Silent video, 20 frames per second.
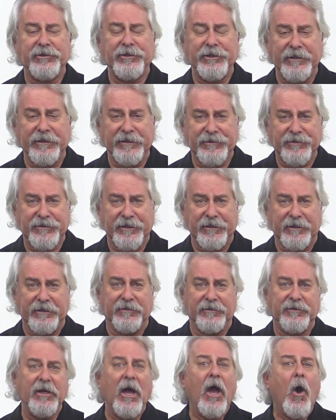chia
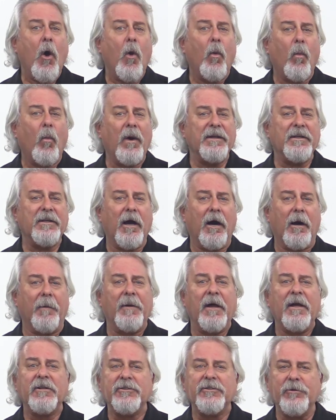seeds, one
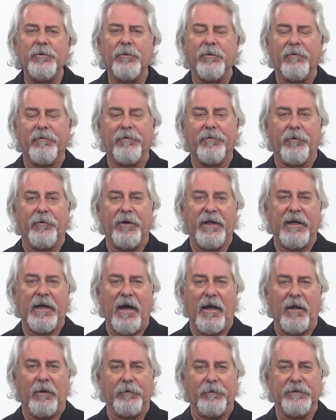cup, two hundred thirty
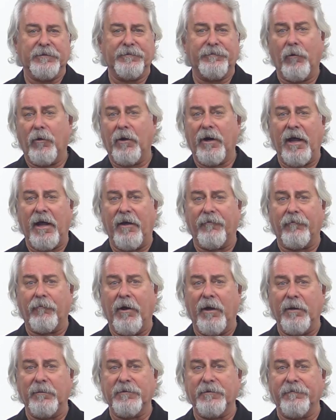calories, four and a half
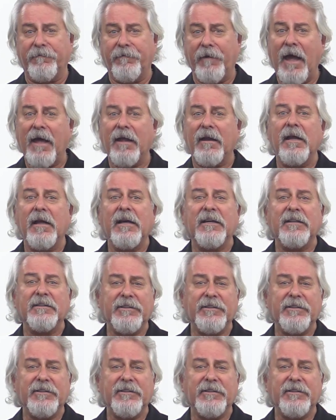grams of fat,